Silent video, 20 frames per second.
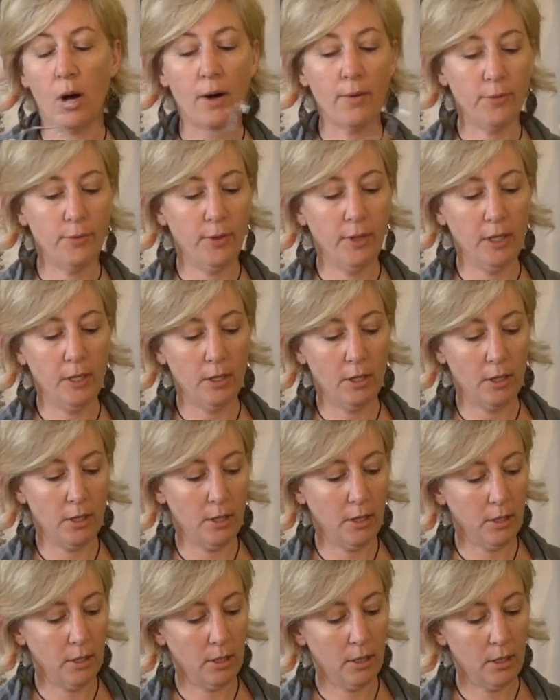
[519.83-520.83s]
Our
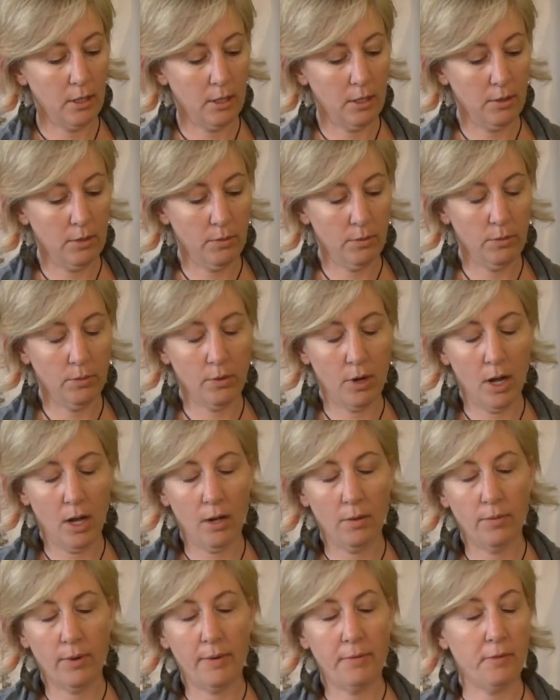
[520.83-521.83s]
figure
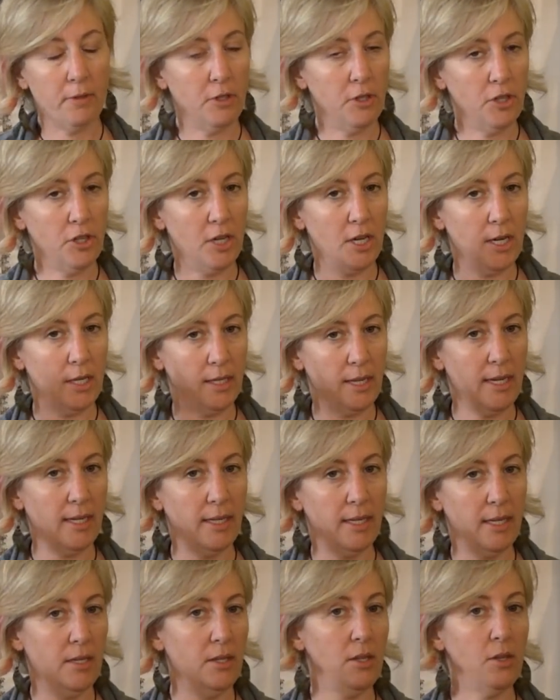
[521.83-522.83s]
uh, reference sheet
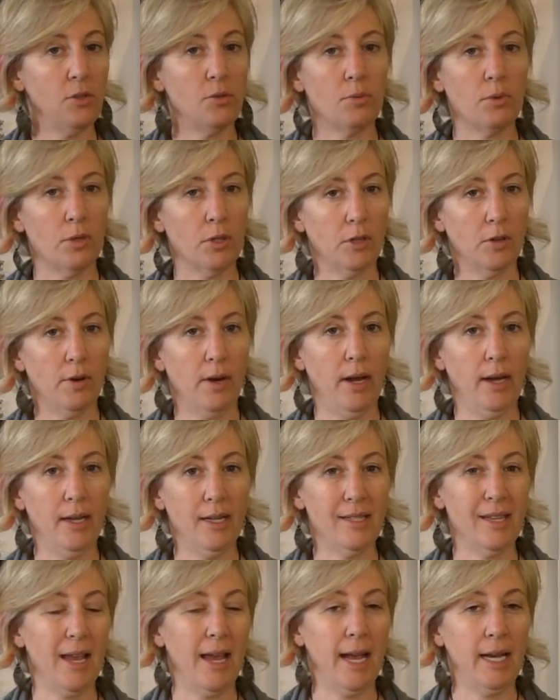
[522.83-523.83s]
like this is really great
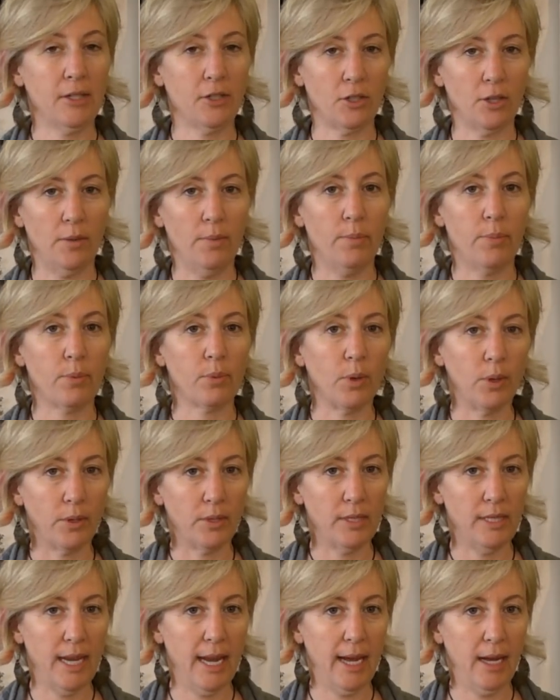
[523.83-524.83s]
because I actually
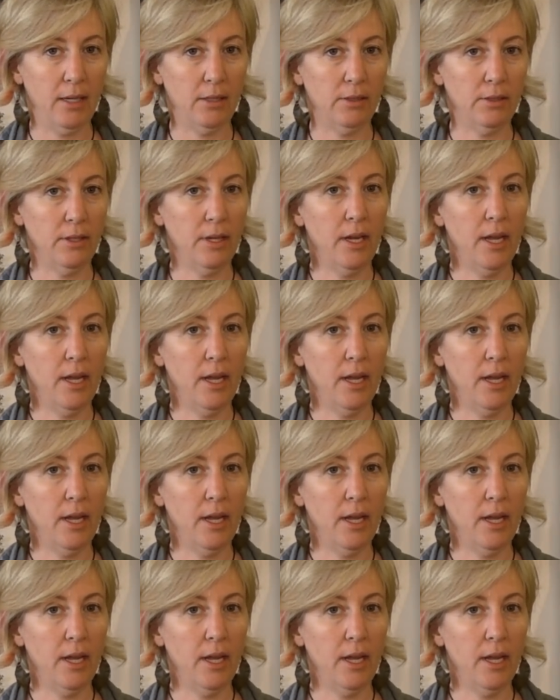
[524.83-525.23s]
broke down